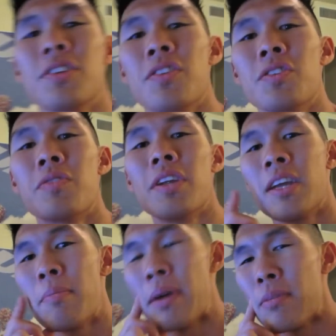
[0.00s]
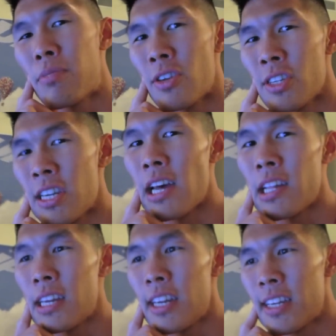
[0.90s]
So I was reading about
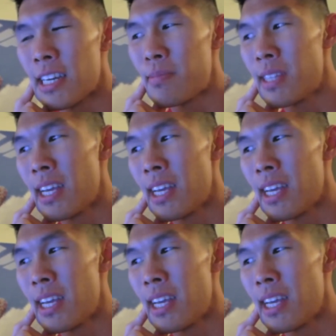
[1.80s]
personality types